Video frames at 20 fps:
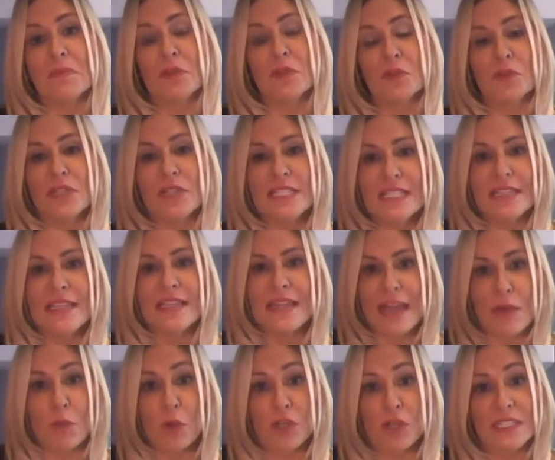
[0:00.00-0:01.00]
the reason the
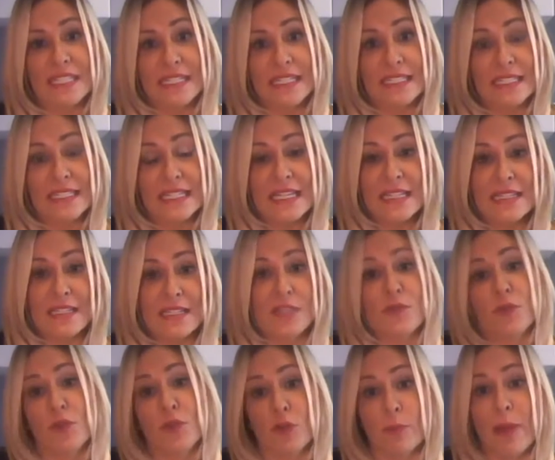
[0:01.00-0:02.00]
networks exist
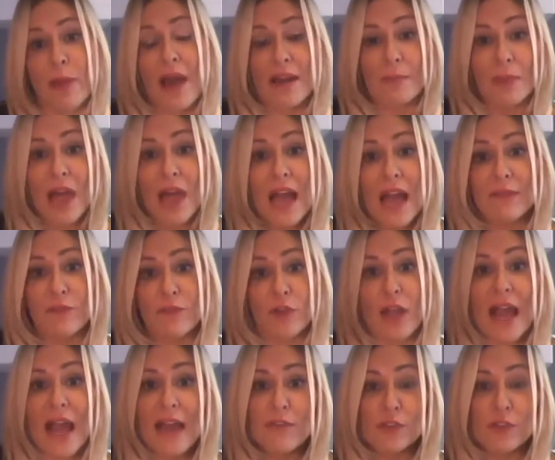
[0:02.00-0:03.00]
is for their bottom line,
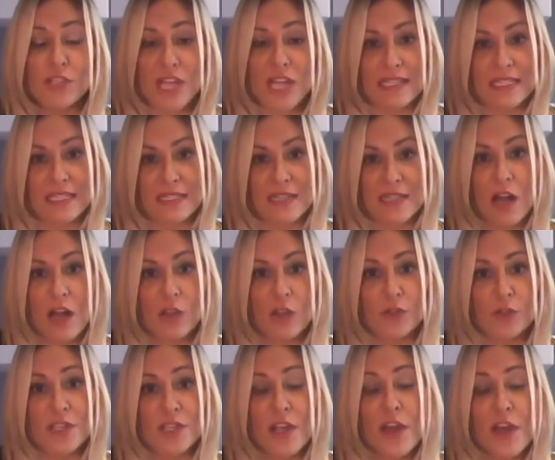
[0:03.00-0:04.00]
for advertising
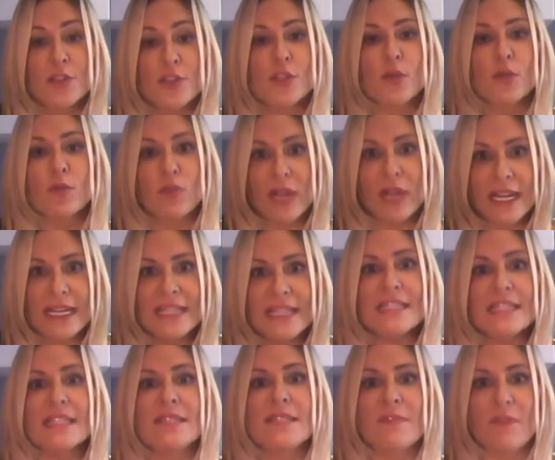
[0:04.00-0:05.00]
dollars. So ratings